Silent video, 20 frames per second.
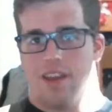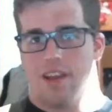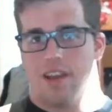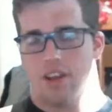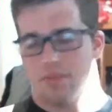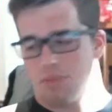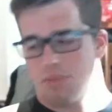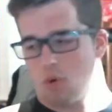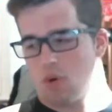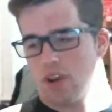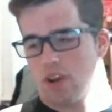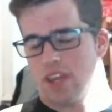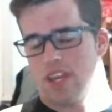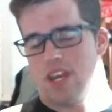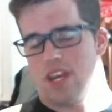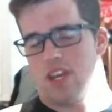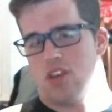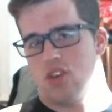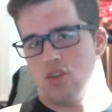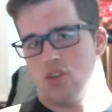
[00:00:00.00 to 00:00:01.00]
Good
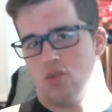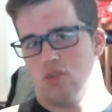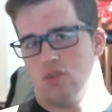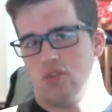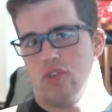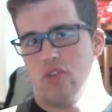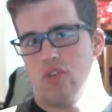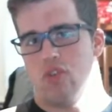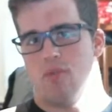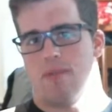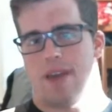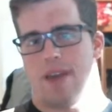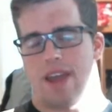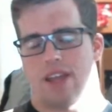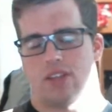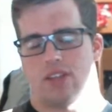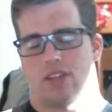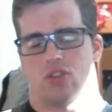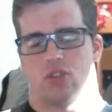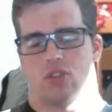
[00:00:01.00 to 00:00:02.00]
morning, YouTube
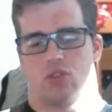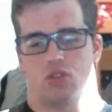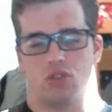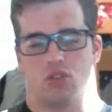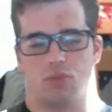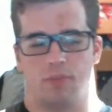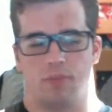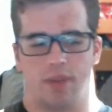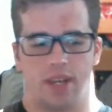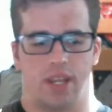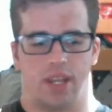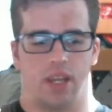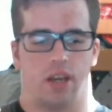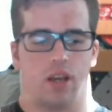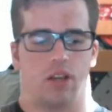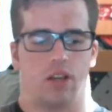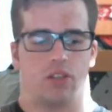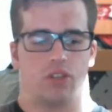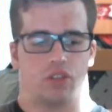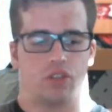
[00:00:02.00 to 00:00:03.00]
and social media.
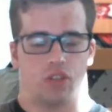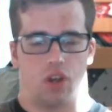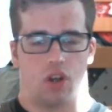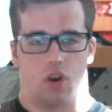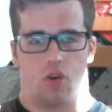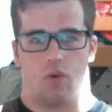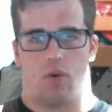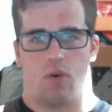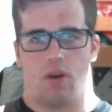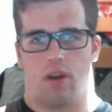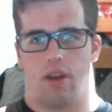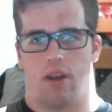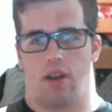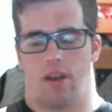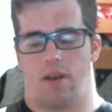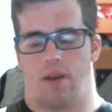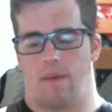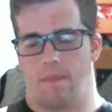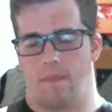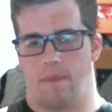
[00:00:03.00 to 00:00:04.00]
So
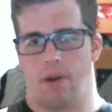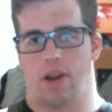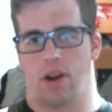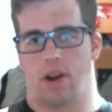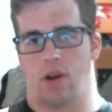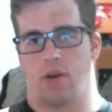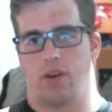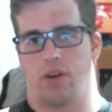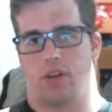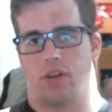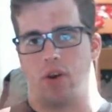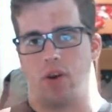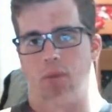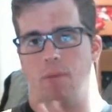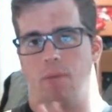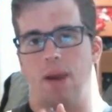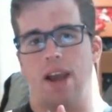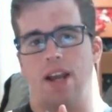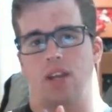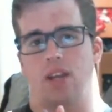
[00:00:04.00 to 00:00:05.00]
we are going to go
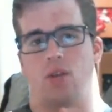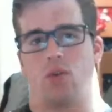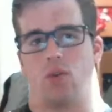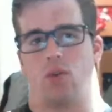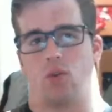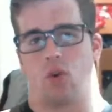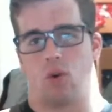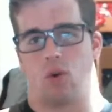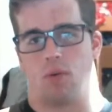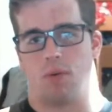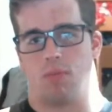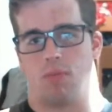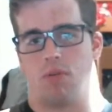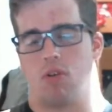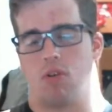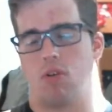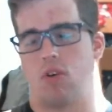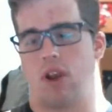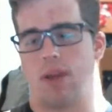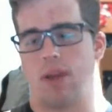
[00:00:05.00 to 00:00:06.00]
back to our normal
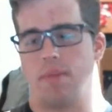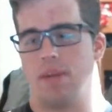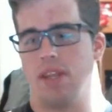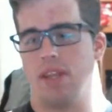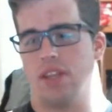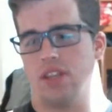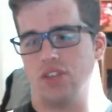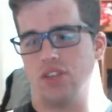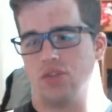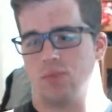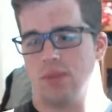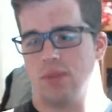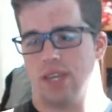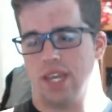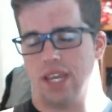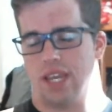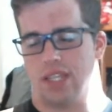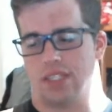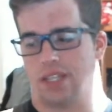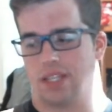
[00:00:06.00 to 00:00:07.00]
programming. This
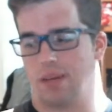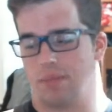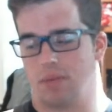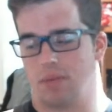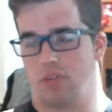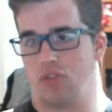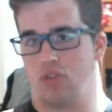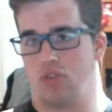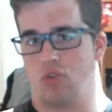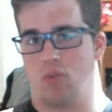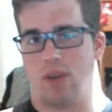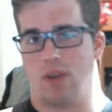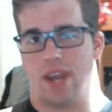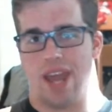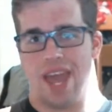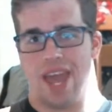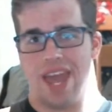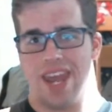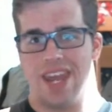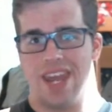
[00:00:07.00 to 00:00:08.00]
week is coming to an
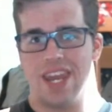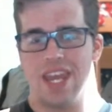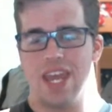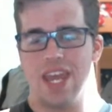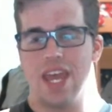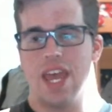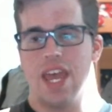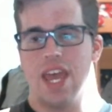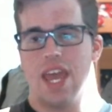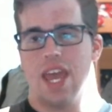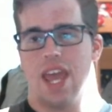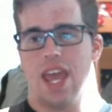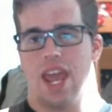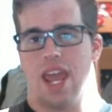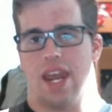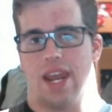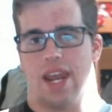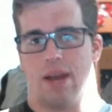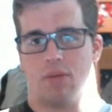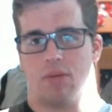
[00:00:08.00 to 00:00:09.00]
end,
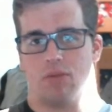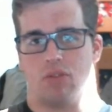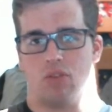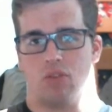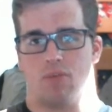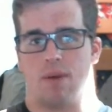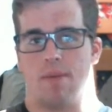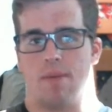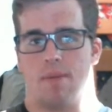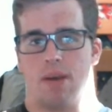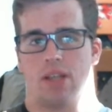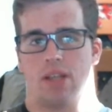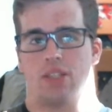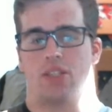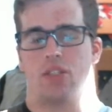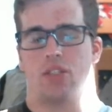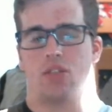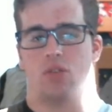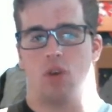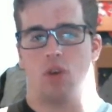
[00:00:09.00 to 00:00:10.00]
and I will do my
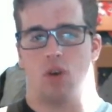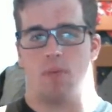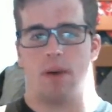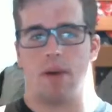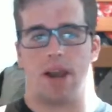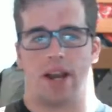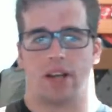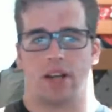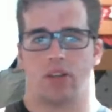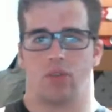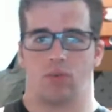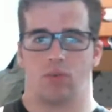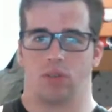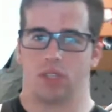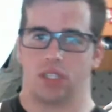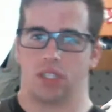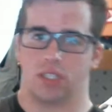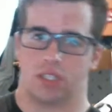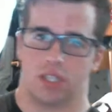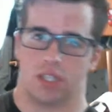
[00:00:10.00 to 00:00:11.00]
best to go back to
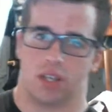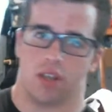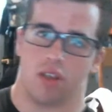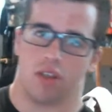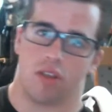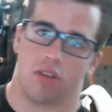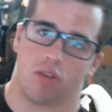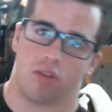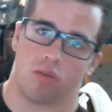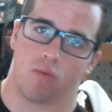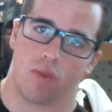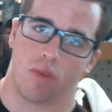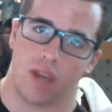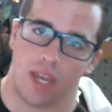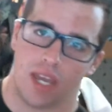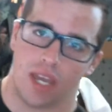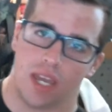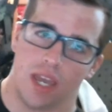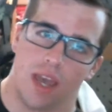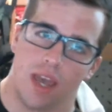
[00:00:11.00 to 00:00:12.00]
releasing
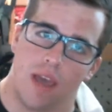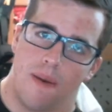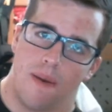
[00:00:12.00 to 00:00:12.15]
two